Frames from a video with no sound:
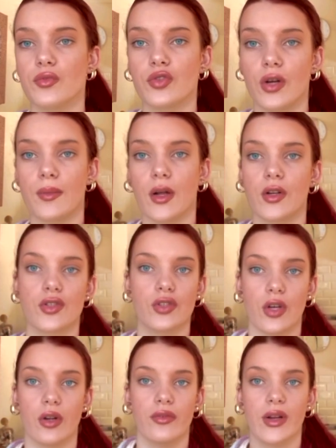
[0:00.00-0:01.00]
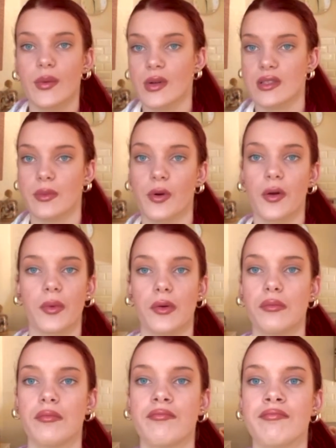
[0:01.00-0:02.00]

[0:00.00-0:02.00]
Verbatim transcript: them so much. So if anyone's a problem,